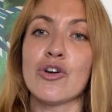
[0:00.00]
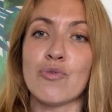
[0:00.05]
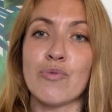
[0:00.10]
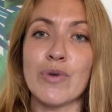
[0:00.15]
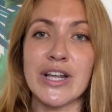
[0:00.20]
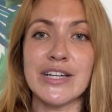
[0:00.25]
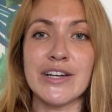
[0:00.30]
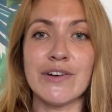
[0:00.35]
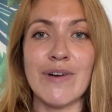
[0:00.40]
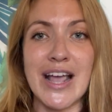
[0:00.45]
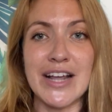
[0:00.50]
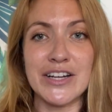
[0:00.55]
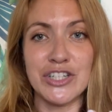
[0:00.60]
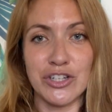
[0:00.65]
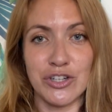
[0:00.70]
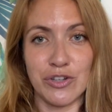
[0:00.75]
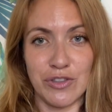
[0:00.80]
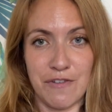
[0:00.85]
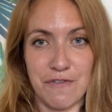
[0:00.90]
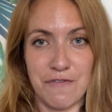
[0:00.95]
redirect
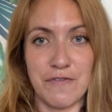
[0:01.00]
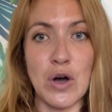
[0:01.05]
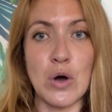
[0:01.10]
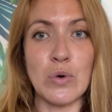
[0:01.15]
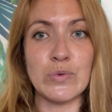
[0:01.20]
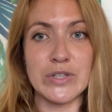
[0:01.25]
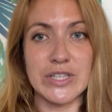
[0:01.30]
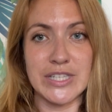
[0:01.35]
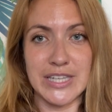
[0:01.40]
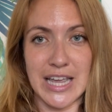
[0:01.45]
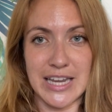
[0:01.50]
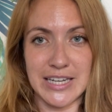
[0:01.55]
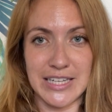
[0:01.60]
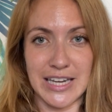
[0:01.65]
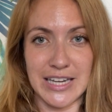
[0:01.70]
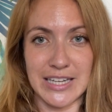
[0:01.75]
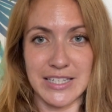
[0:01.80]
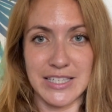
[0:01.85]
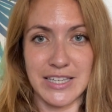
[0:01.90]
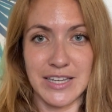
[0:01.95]
you to the phone
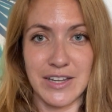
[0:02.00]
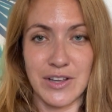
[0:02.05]
settings.